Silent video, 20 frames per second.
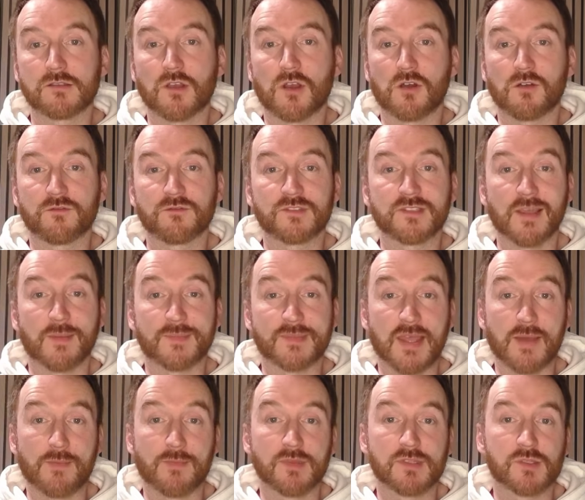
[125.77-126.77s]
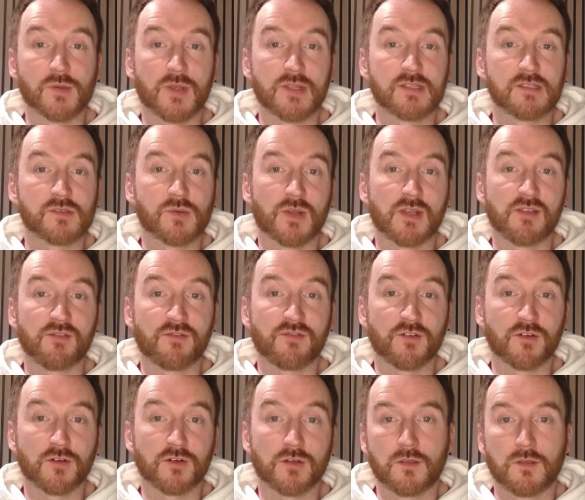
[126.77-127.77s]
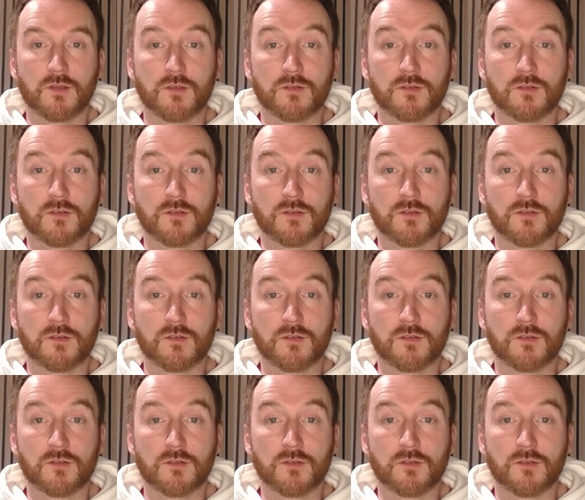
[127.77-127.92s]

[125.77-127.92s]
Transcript: of September twenty twenty-four,